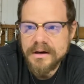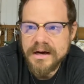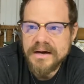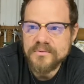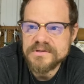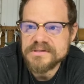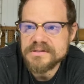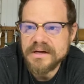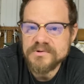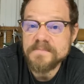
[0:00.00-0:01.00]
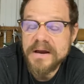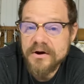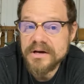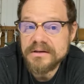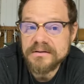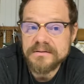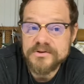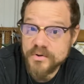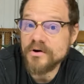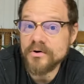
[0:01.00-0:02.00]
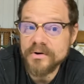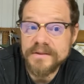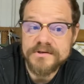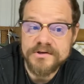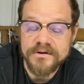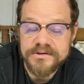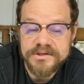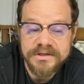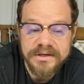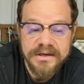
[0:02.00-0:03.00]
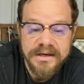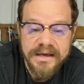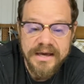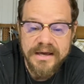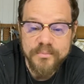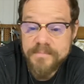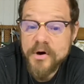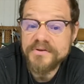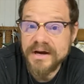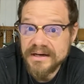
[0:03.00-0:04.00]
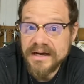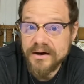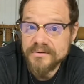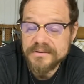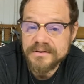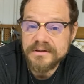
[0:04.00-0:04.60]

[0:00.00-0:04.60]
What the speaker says: I was married to a girl in the church, and we both got out.